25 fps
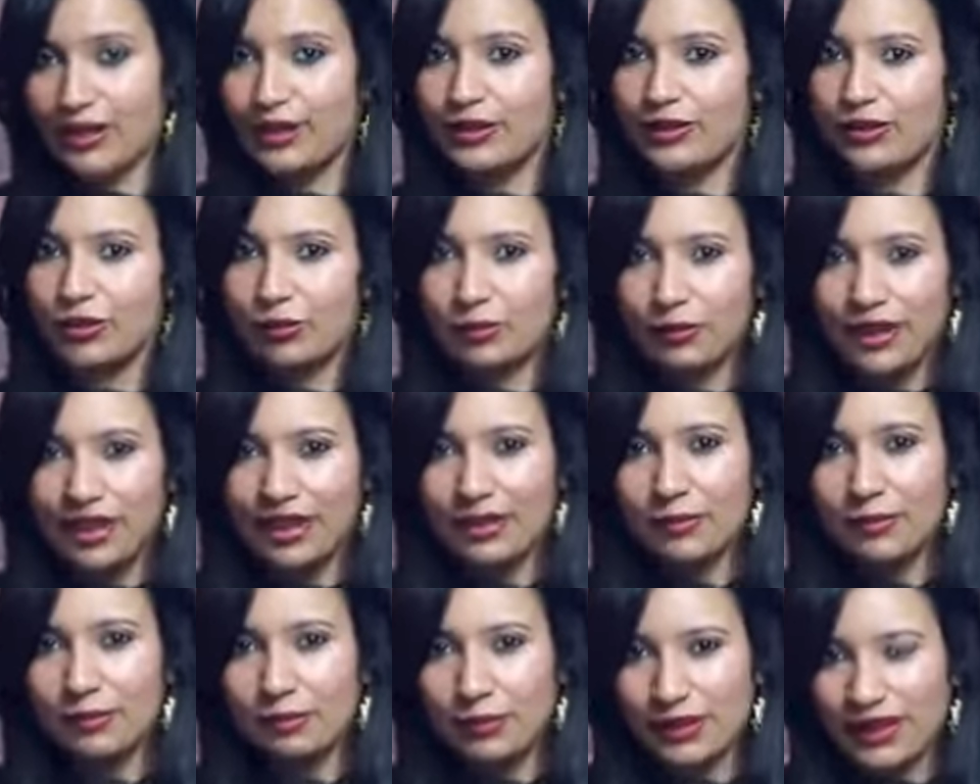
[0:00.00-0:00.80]
So
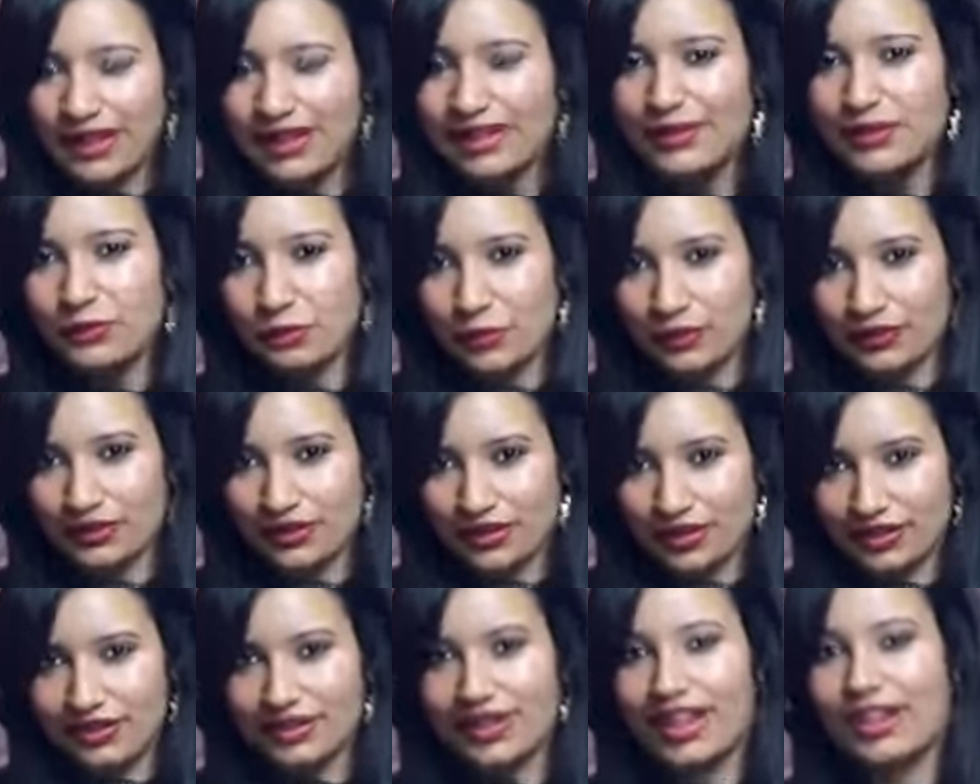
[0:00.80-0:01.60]
make peace with
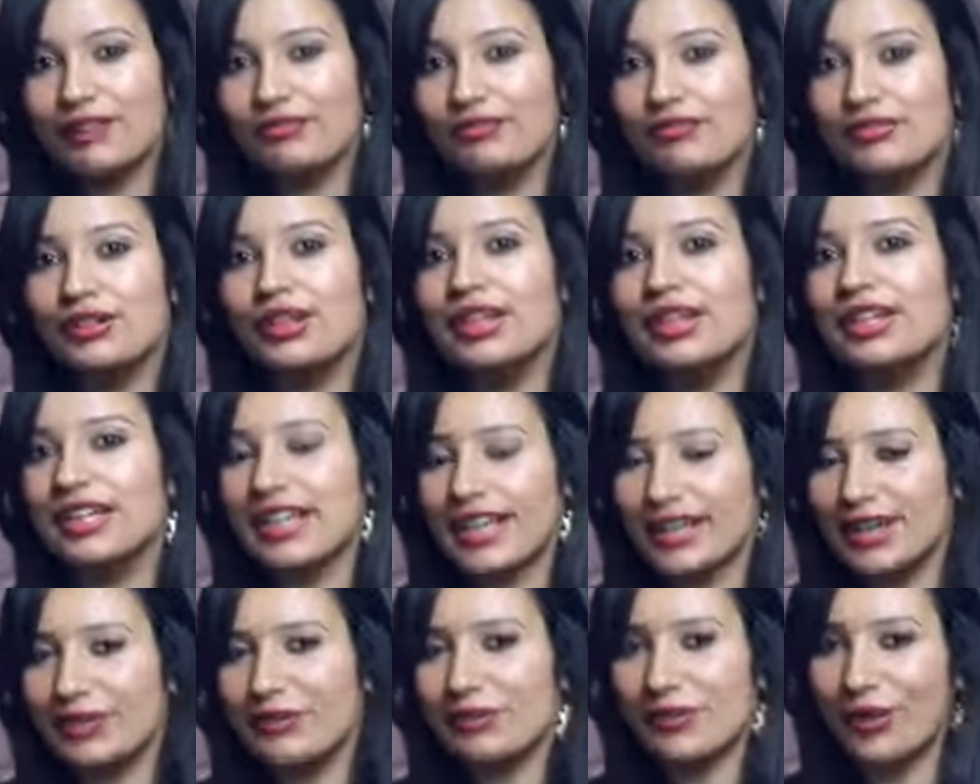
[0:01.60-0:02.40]
it and
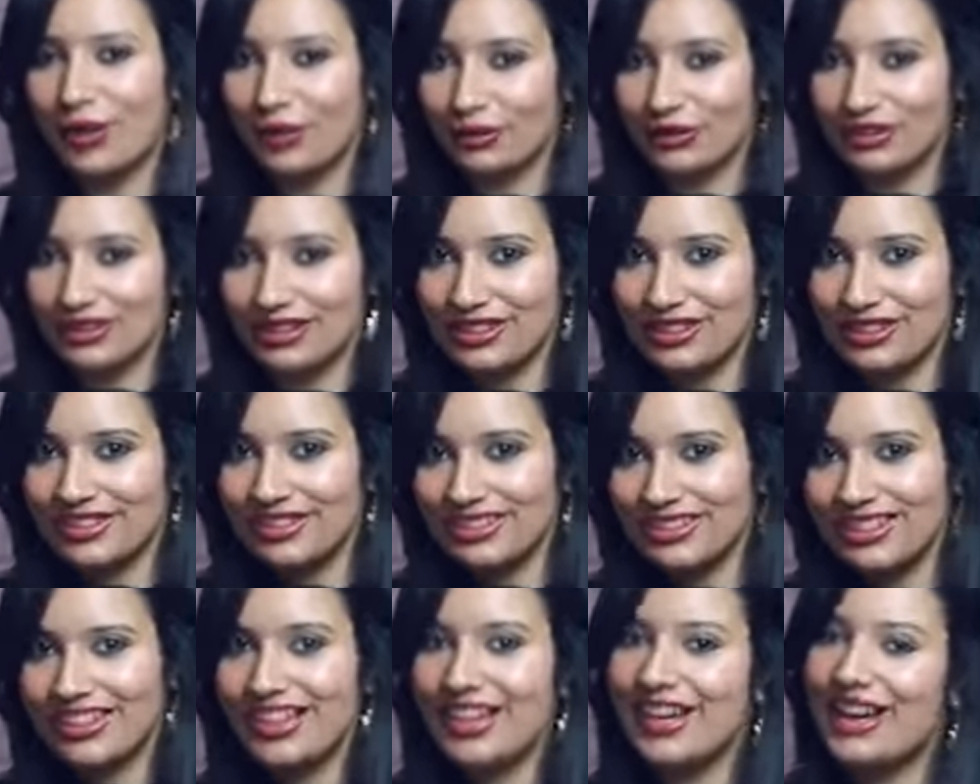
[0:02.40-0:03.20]
forget about
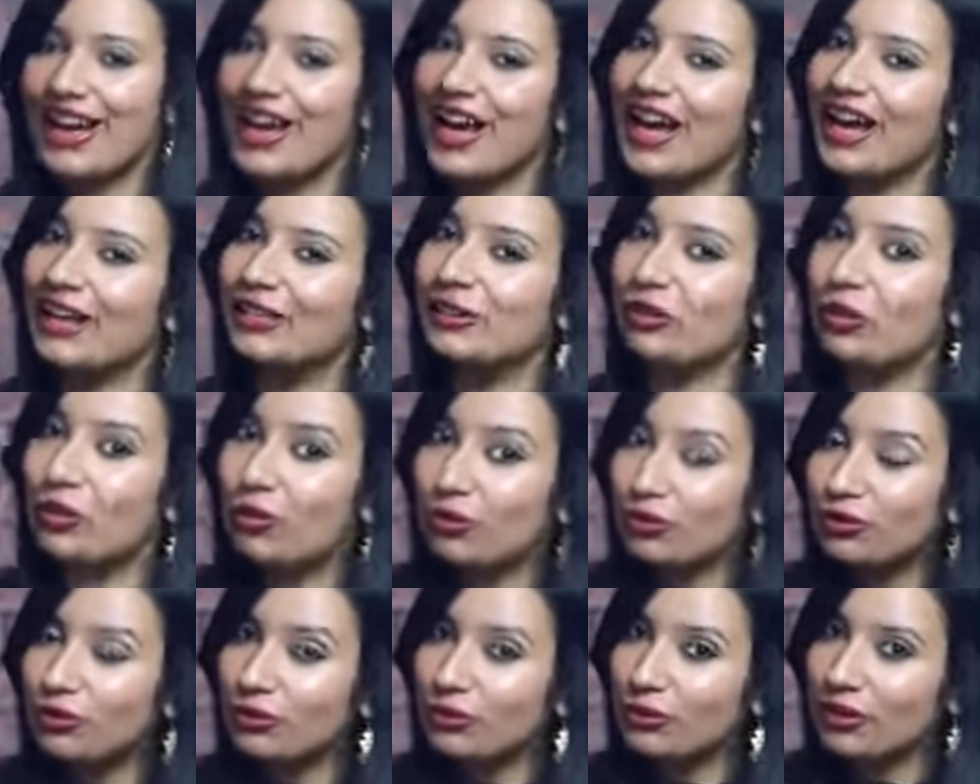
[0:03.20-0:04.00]
it. And
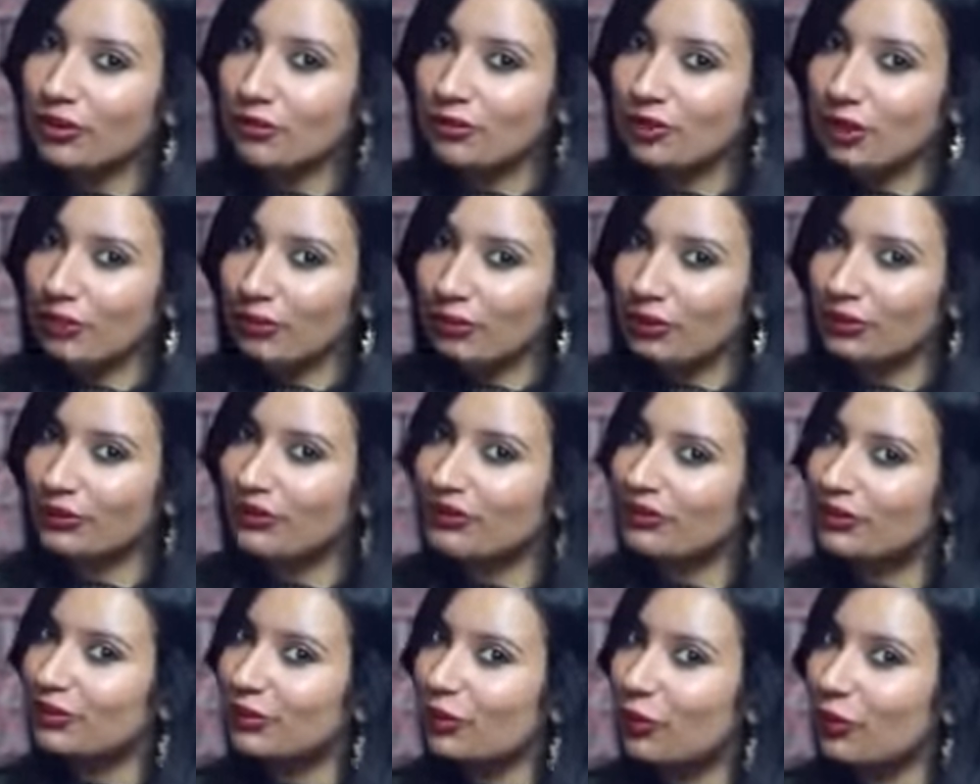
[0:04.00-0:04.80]
also remember
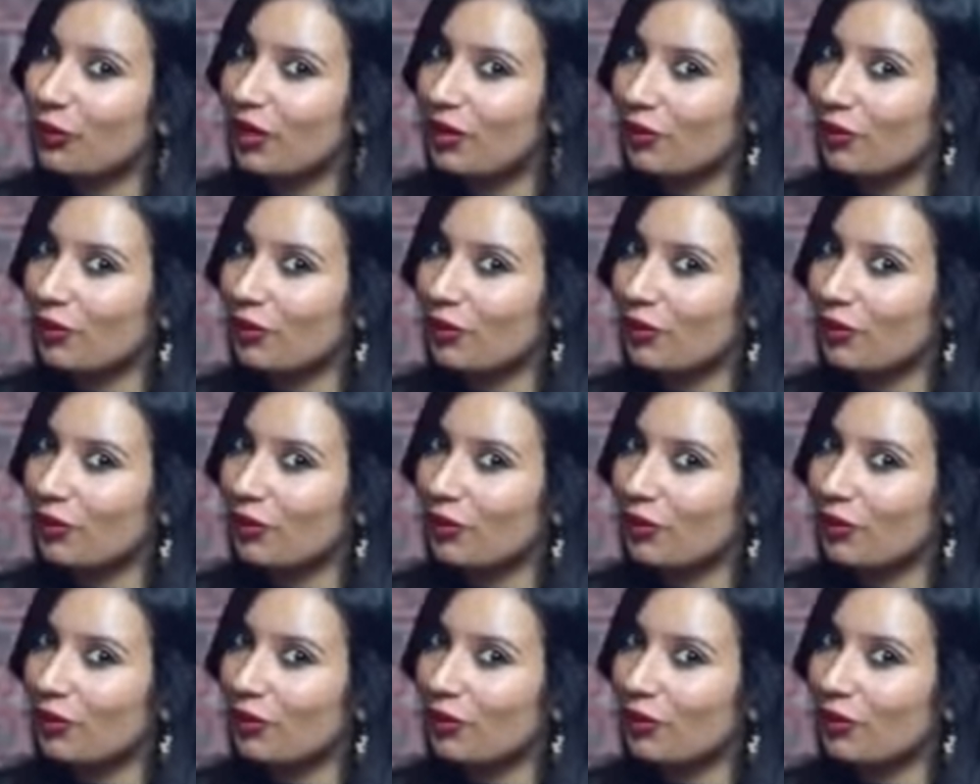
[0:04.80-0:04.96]
that no